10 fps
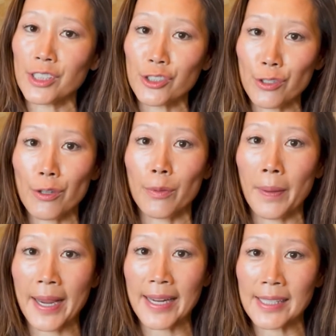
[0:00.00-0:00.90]

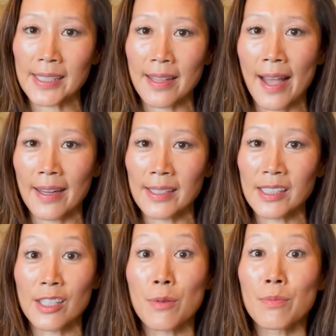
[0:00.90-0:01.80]
toothpaste that
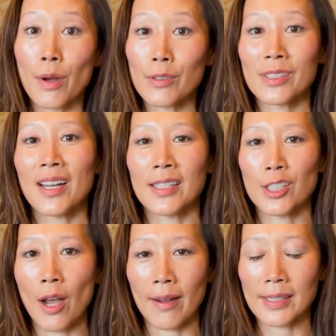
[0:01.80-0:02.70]
is the most
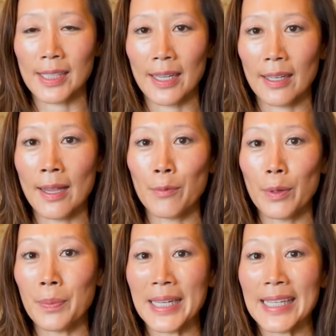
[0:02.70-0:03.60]
non-toxic and
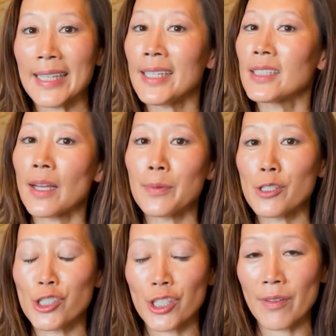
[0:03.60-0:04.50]
would be
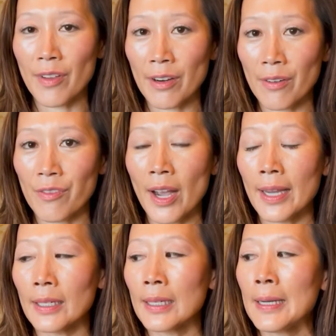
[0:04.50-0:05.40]
EWG
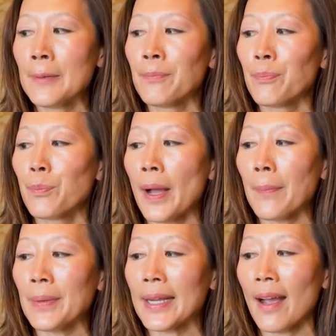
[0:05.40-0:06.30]
verified.
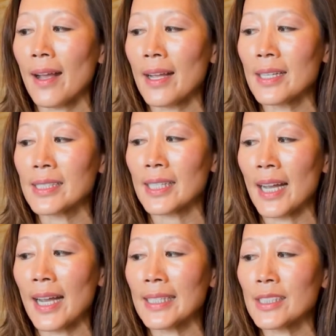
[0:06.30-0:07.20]
But because
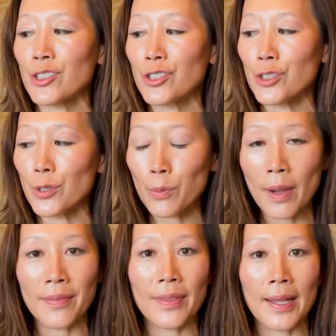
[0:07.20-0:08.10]
I do
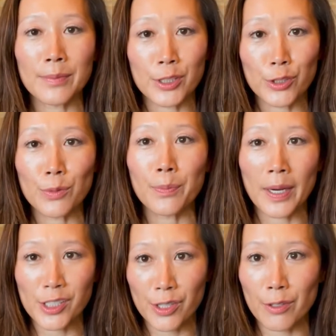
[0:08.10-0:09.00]
want them to
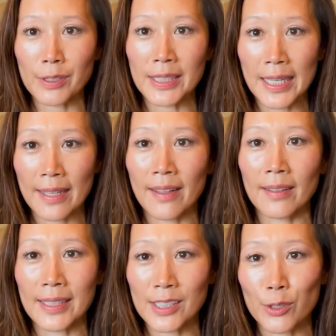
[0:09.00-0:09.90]
brush their teeth
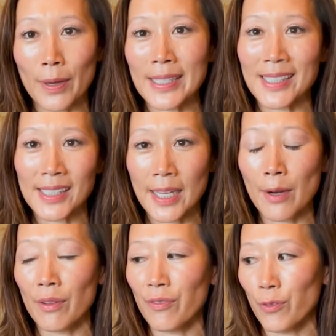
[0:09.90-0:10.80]
at least twice a day
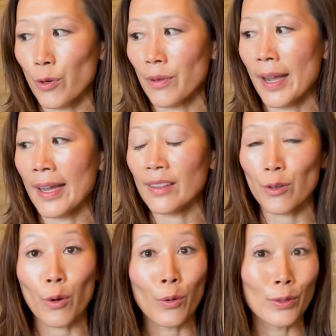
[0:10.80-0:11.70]
with fluoride,
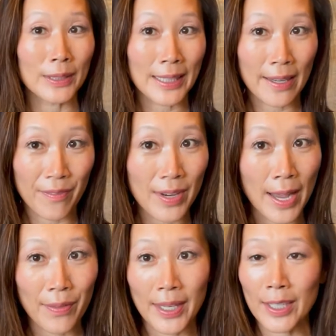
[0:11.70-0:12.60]
they're old enough
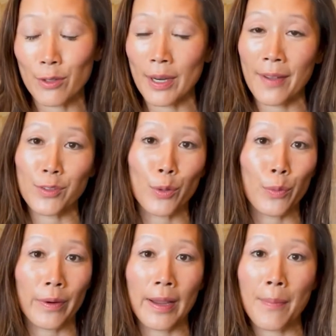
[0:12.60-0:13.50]
now that I don't have to
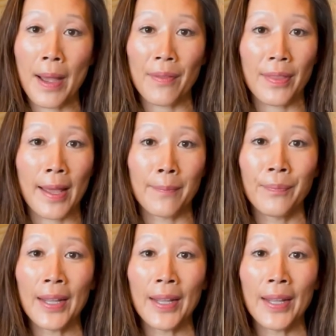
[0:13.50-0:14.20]
worry about them